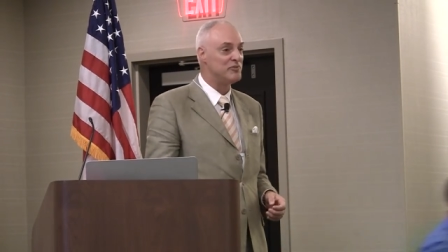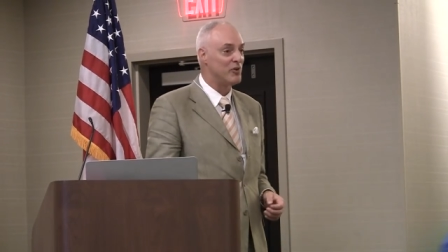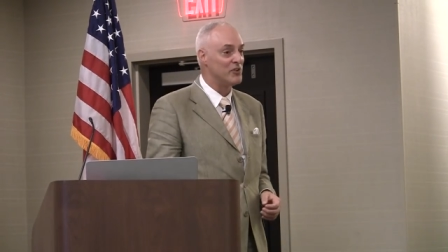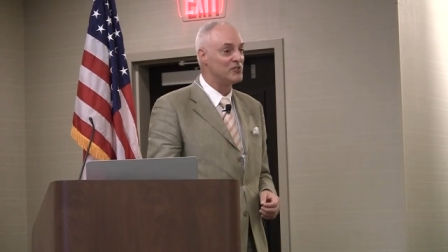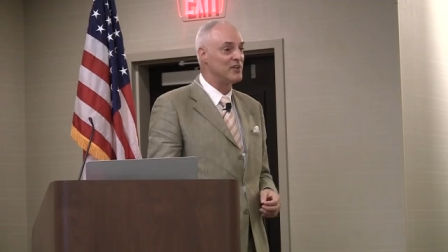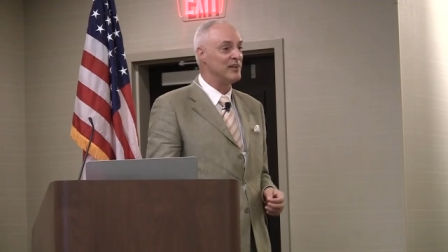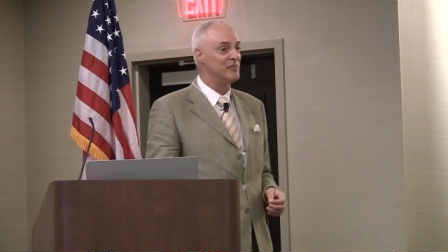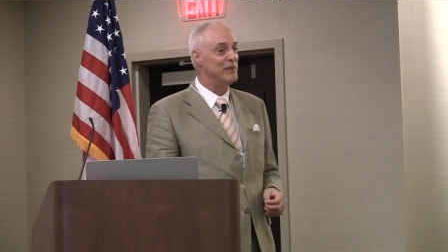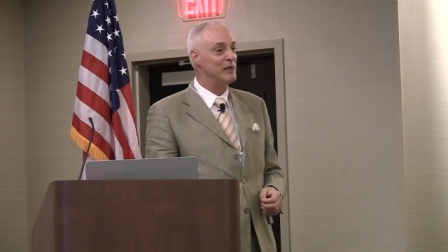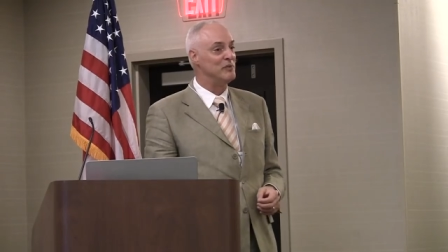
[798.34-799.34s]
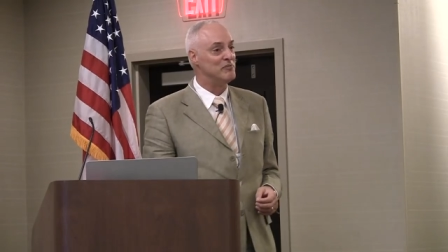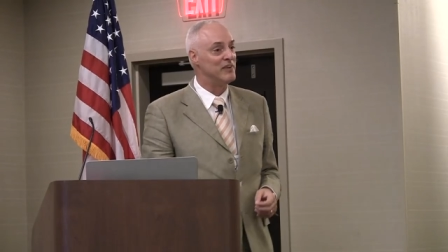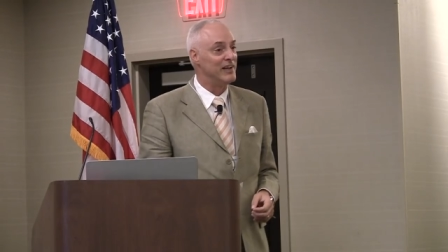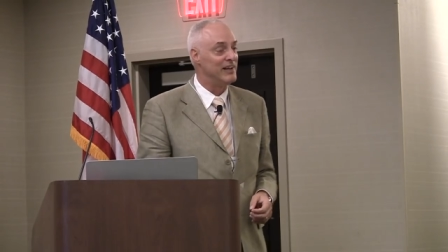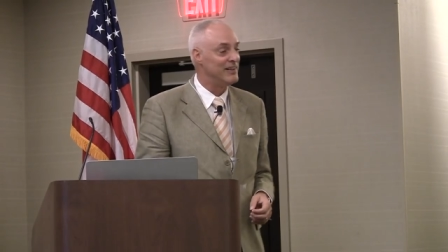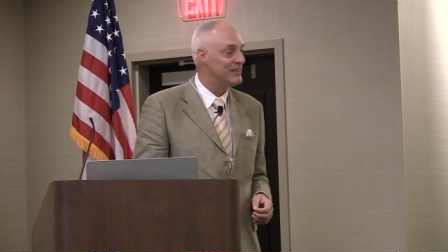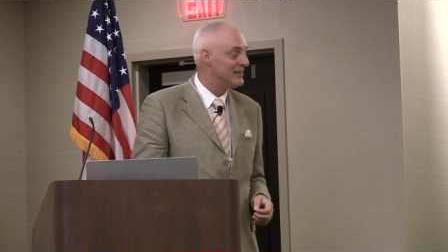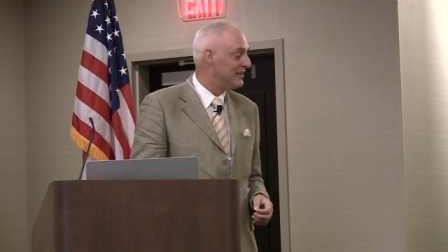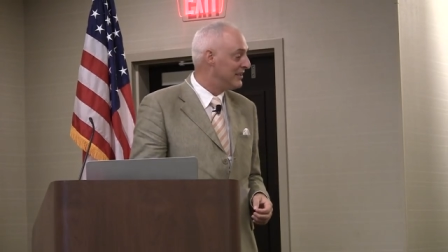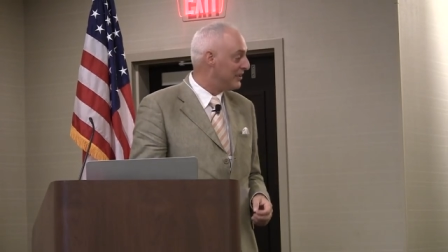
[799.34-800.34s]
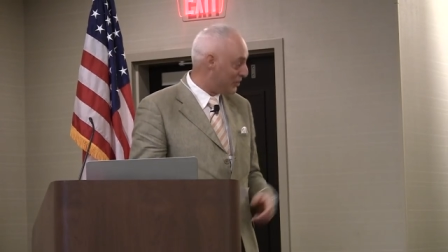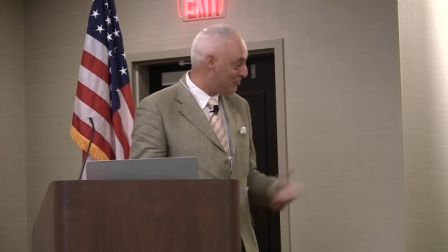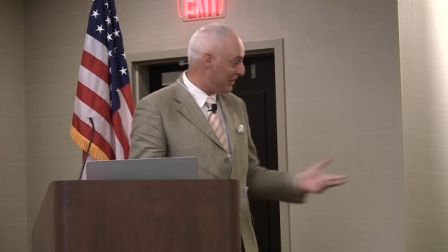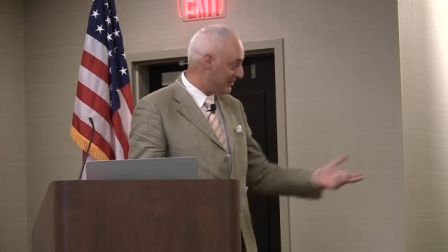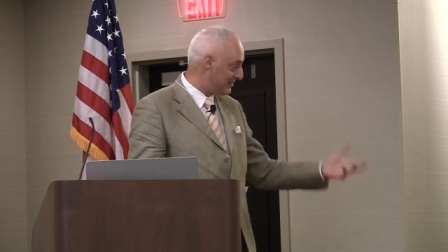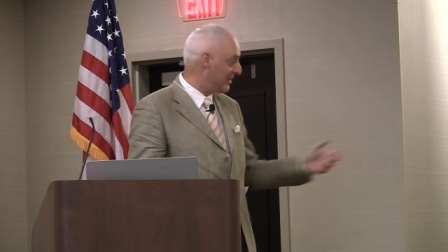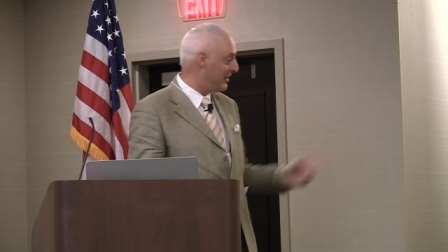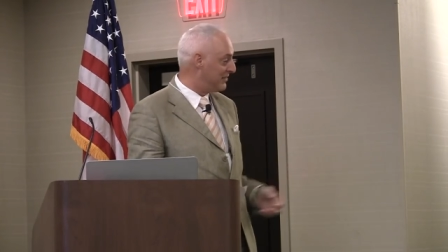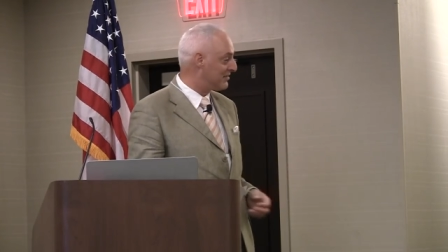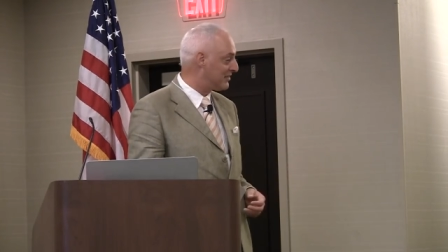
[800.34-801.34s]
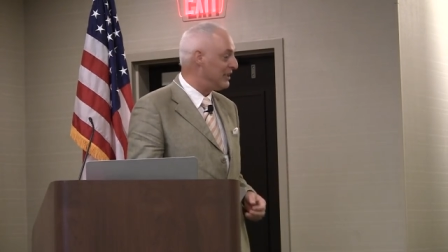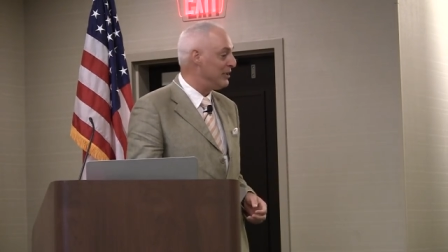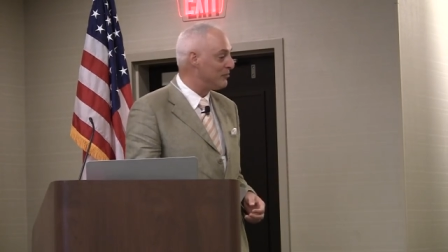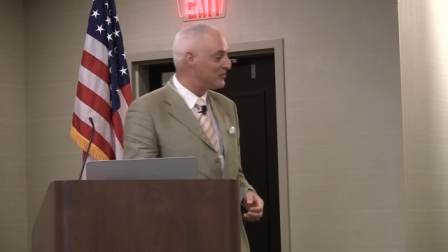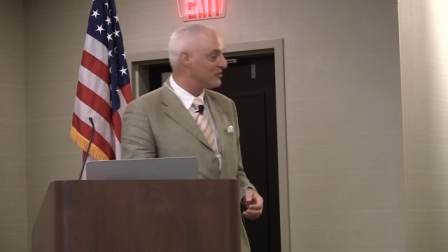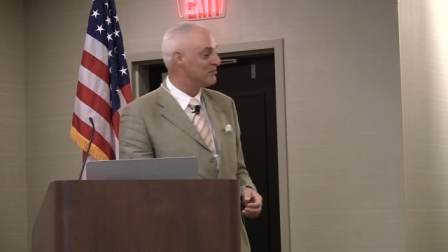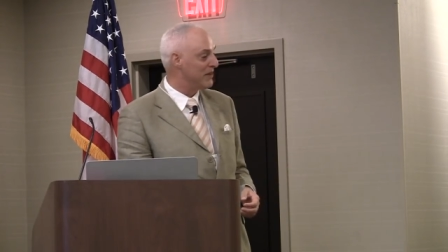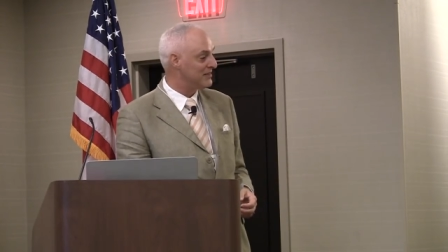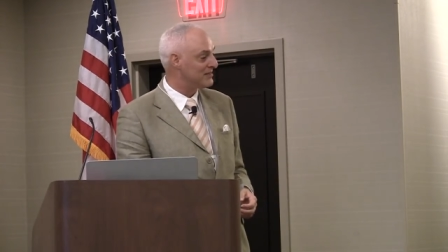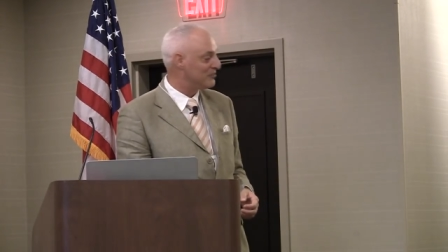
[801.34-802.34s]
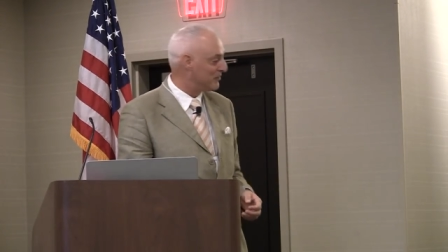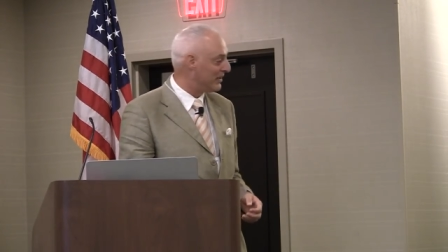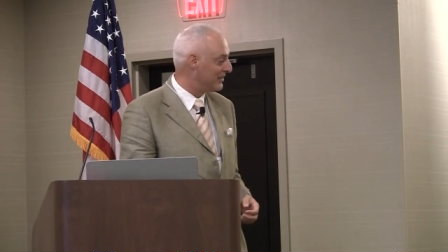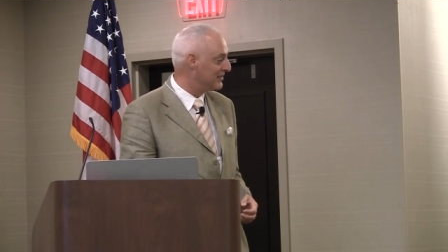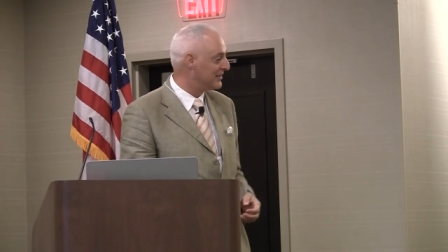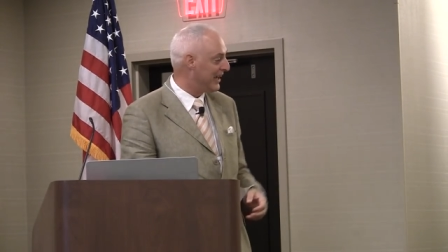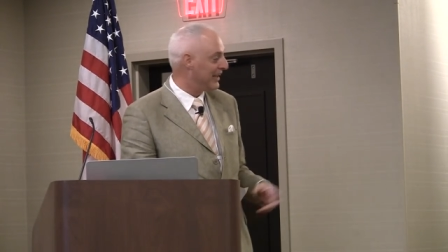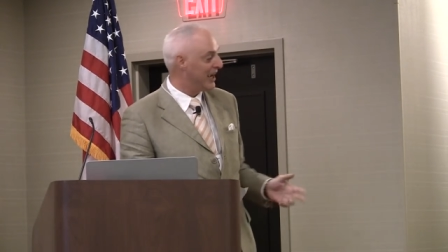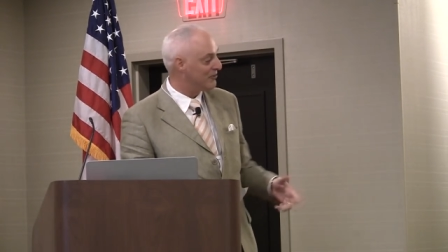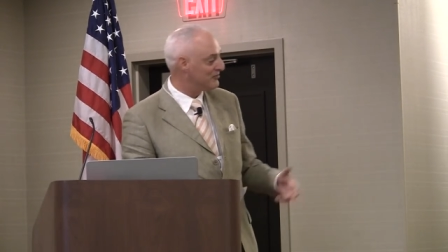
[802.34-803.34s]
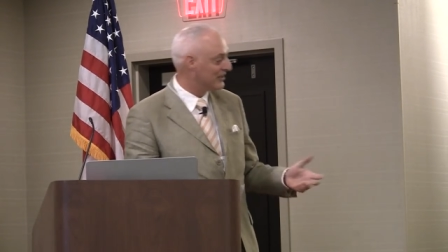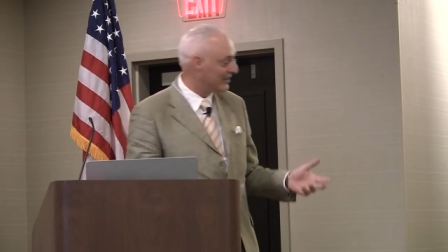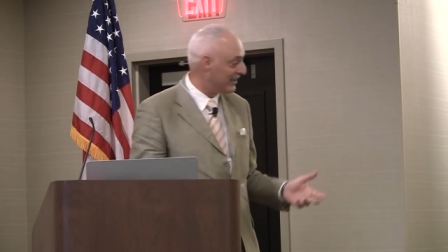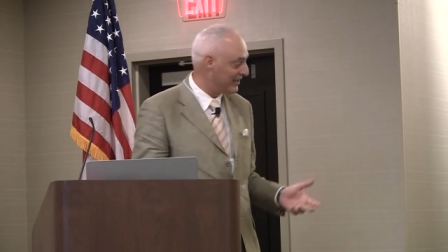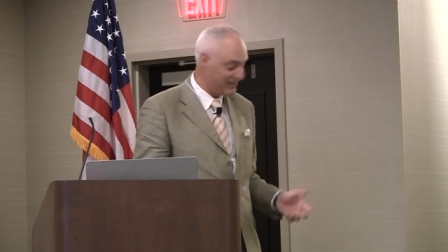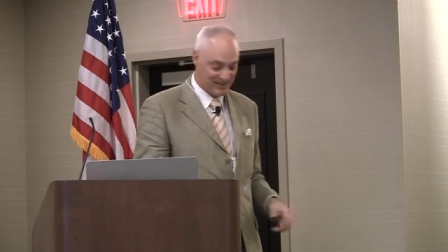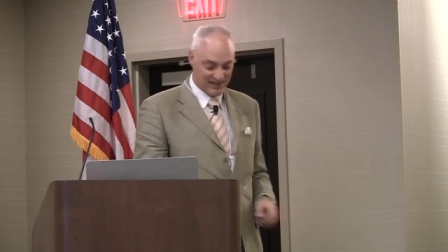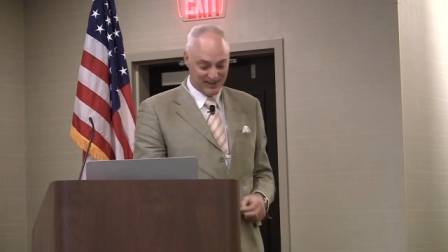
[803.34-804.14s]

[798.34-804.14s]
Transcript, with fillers: foresight may be vain. The best laid schemes of mice and men gang afterglay,